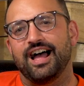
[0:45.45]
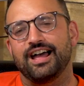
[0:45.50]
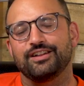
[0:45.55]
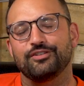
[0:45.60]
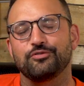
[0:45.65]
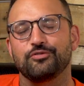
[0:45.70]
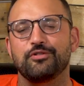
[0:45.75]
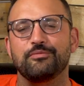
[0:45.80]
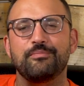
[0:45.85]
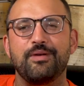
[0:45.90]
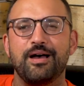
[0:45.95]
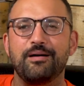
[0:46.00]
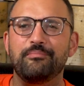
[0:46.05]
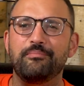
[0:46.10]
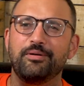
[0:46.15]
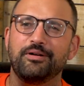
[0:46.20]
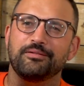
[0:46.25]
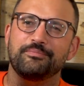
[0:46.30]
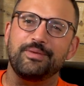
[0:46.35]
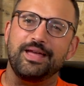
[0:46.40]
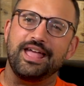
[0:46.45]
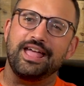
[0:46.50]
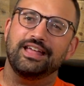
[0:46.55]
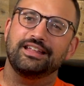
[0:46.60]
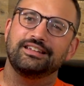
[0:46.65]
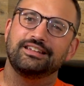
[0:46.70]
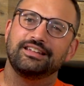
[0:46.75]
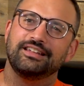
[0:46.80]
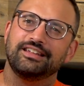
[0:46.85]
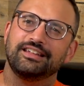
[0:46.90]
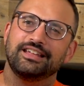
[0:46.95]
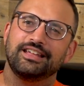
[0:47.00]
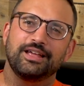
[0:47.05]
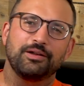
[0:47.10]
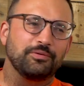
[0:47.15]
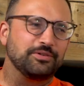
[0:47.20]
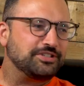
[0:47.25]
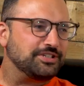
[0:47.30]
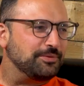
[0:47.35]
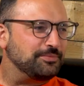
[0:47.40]
I don't remember, man. It
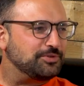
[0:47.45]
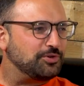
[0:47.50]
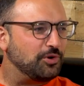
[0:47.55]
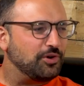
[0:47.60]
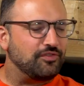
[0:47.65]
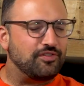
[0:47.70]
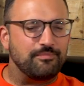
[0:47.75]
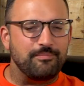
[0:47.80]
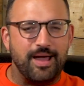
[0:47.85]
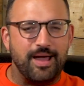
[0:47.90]
was some sort of a